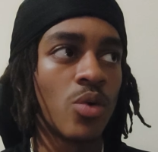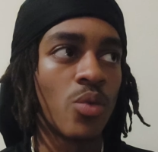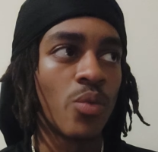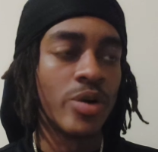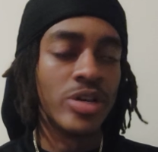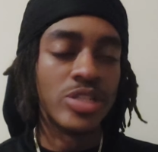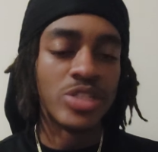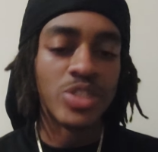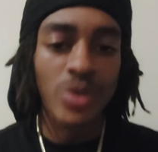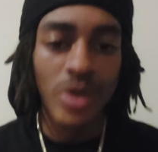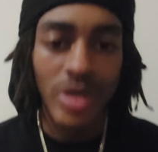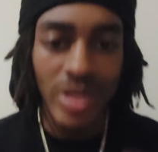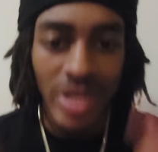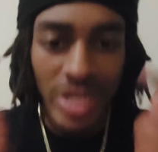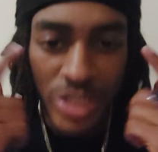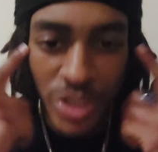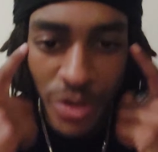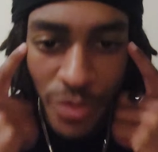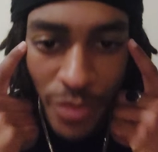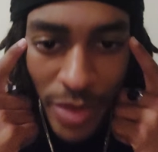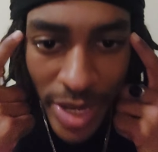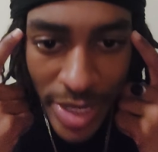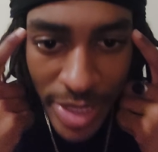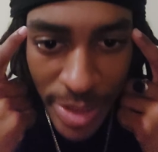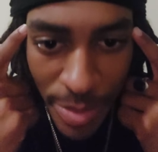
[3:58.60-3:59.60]
once you
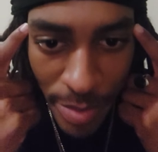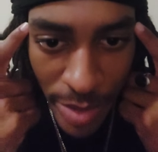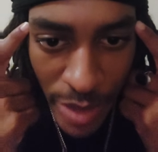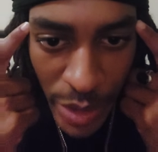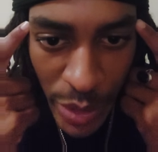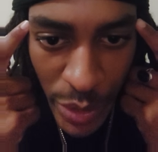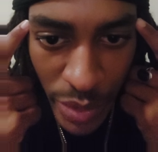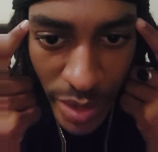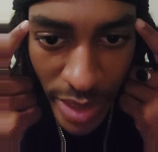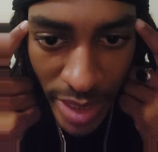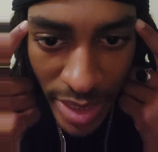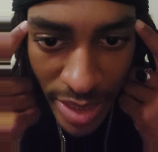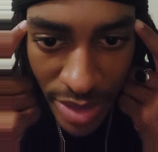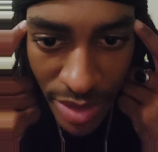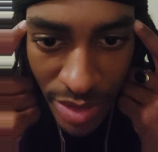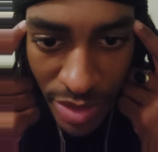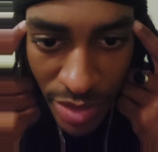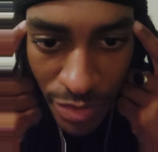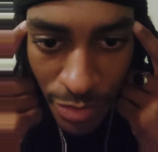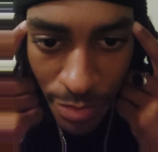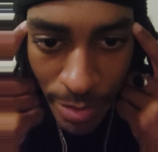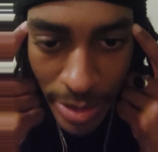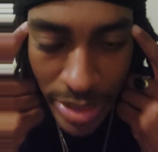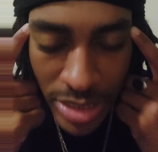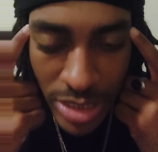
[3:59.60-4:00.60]
electrify the pineal gland
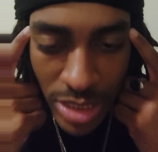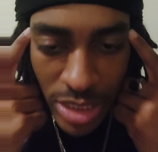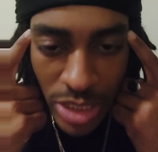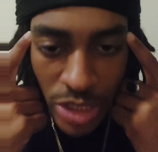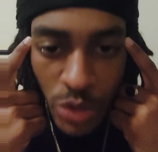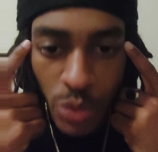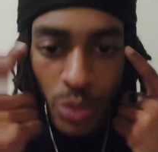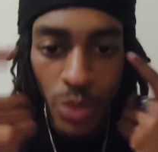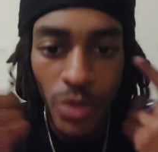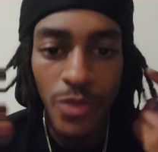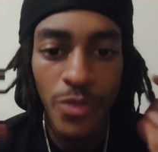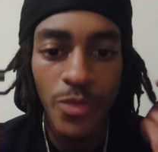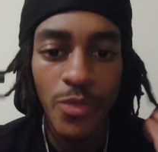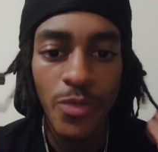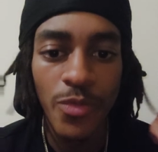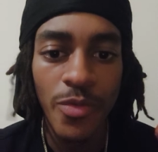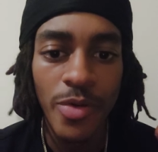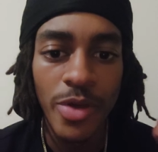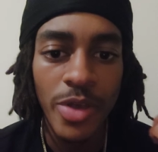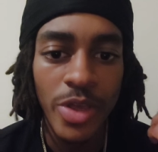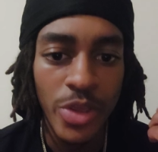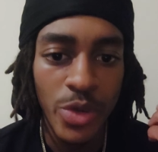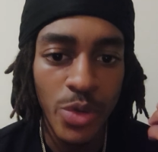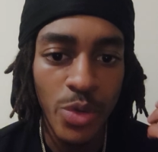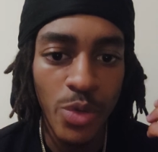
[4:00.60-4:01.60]
enough, basically you will
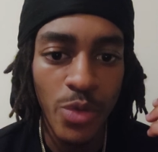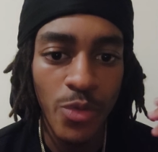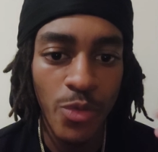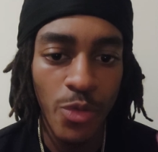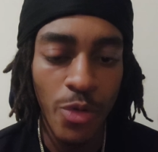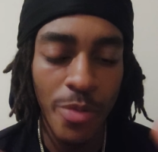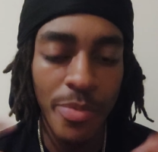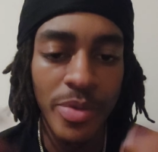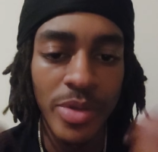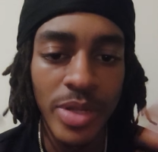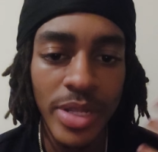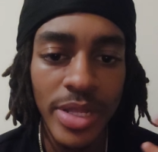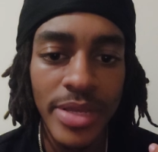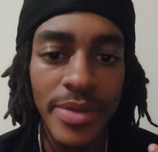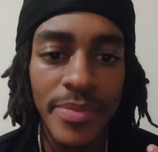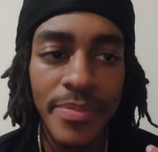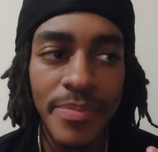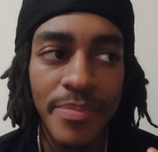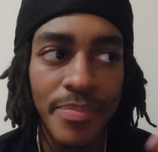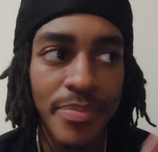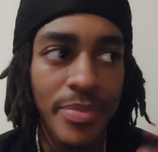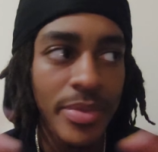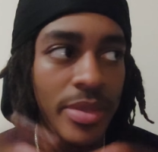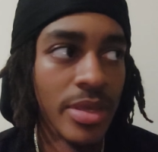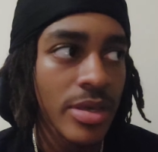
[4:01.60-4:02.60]
you will formulate
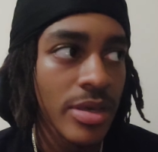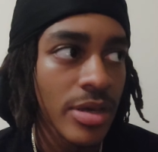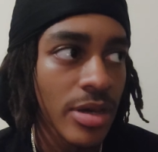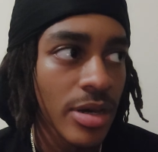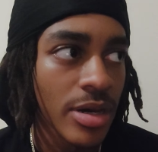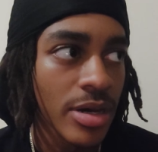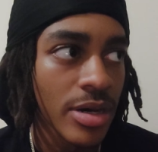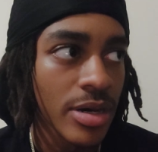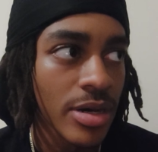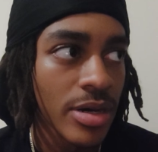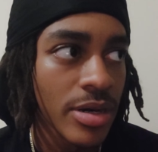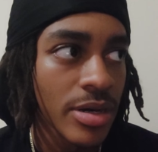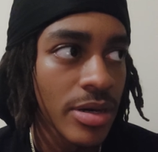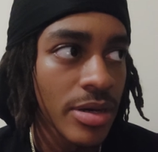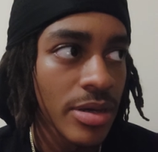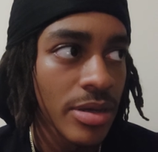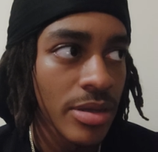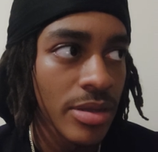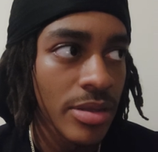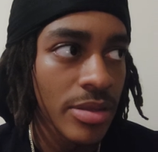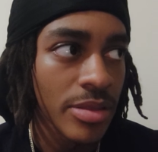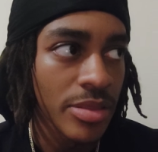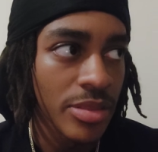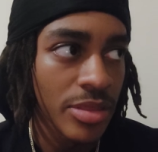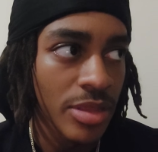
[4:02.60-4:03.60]
uh,
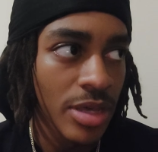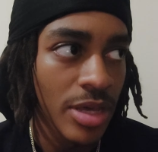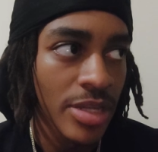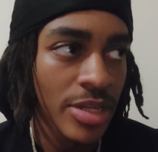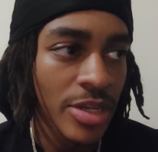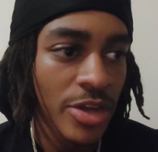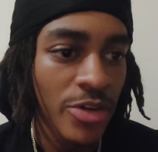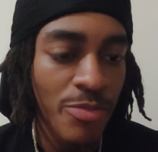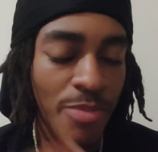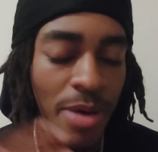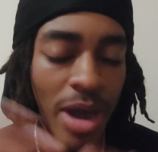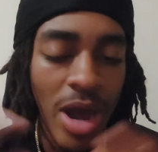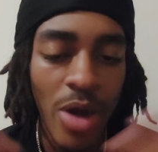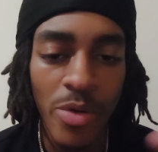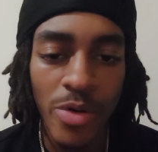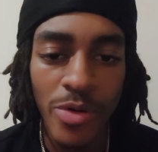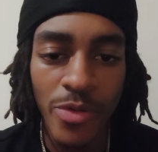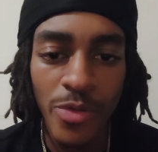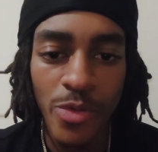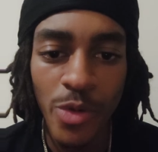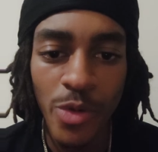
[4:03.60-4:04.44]
enough power